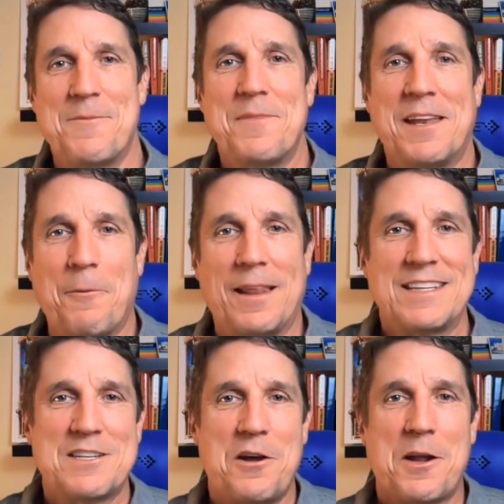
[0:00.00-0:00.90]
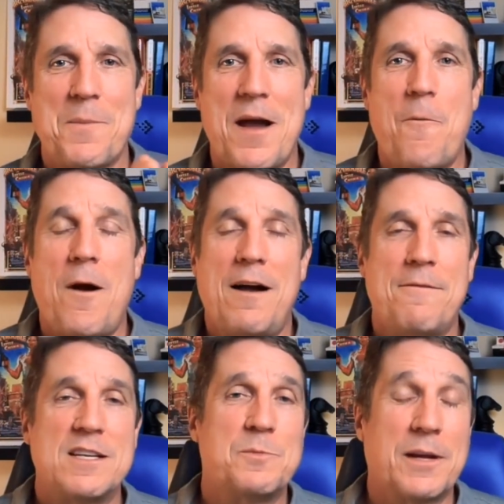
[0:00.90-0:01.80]
Anyway, let's talk about why
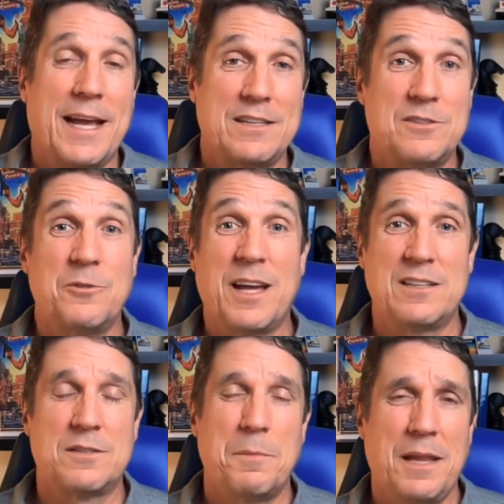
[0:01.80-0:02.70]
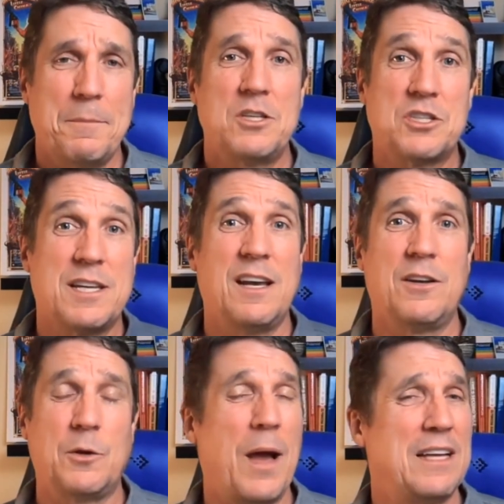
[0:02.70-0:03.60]
Facebook ads do kind of suck. But let me just tell
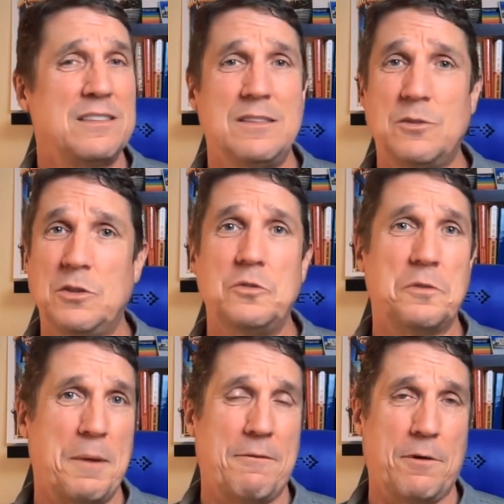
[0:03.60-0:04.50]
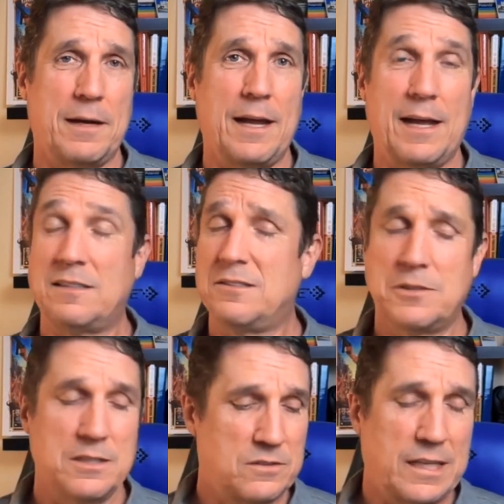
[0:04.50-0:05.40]
you, I still use them every day. I still
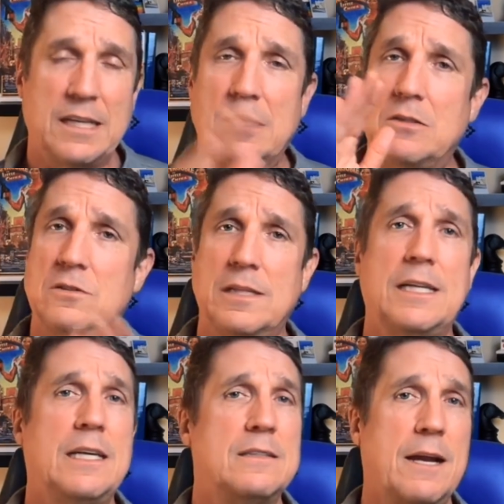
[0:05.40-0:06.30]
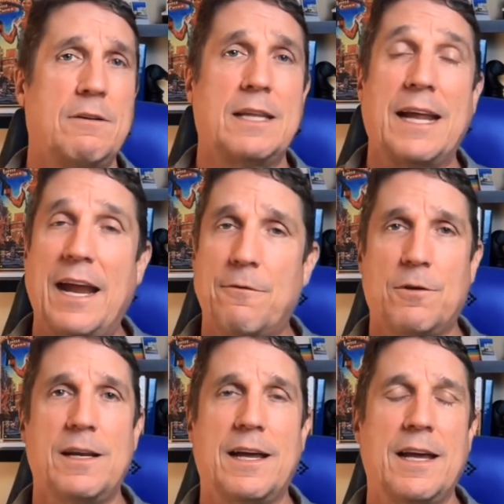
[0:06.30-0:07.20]
get sales, leads, everything
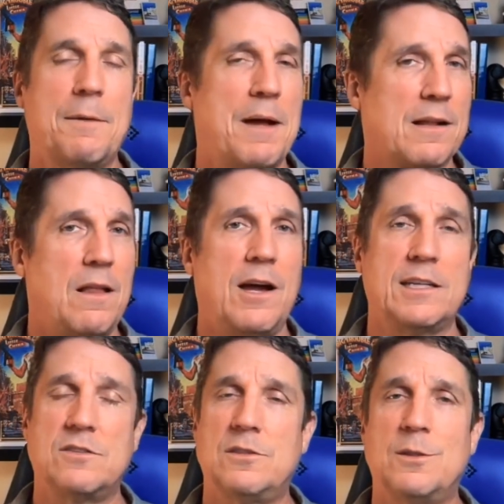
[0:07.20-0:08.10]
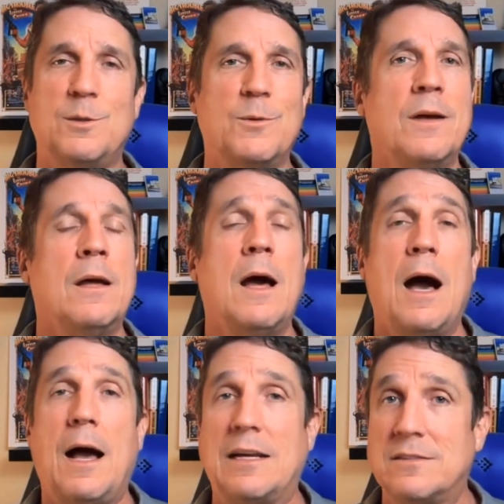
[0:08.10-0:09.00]
every day. My clients do.
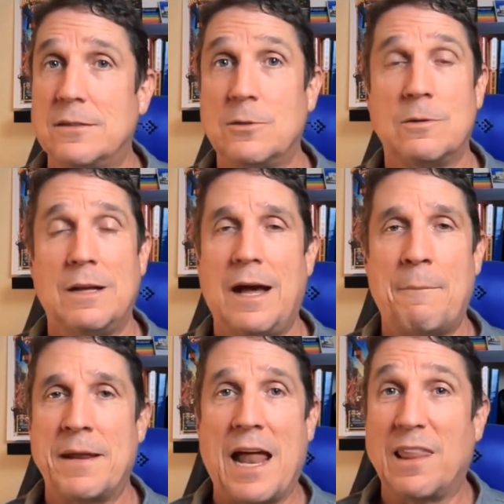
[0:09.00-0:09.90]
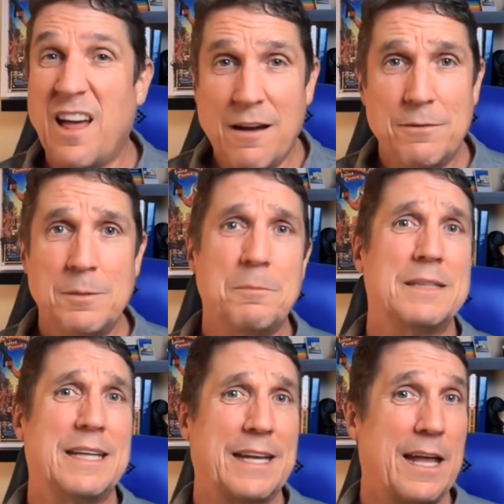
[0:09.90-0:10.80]
I love them, but
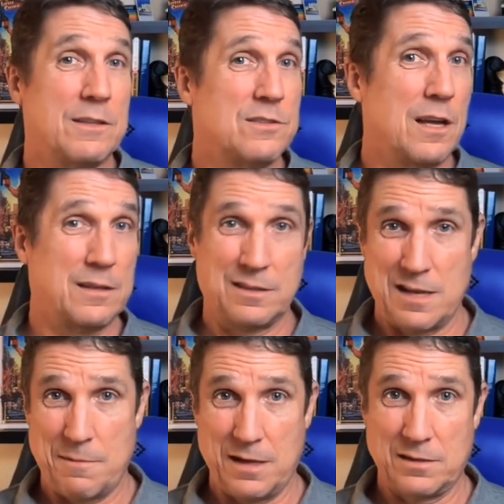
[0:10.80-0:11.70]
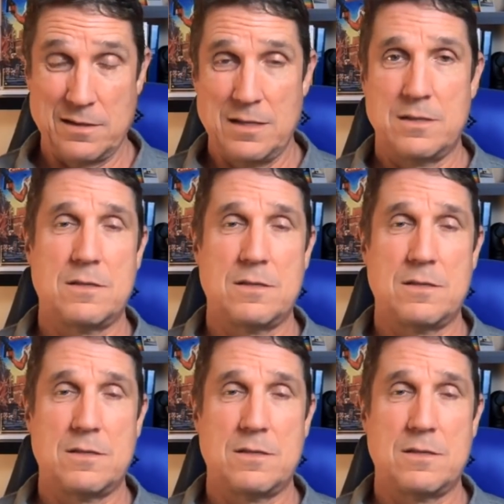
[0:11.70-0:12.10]
they kind of suck. Does that make sense?